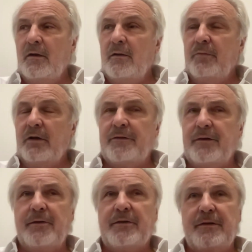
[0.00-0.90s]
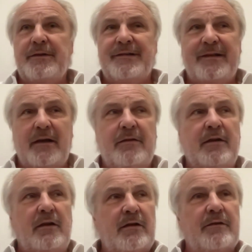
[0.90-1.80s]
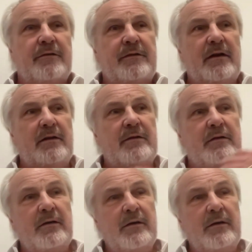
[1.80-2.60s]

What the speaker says: Because the sad thing is that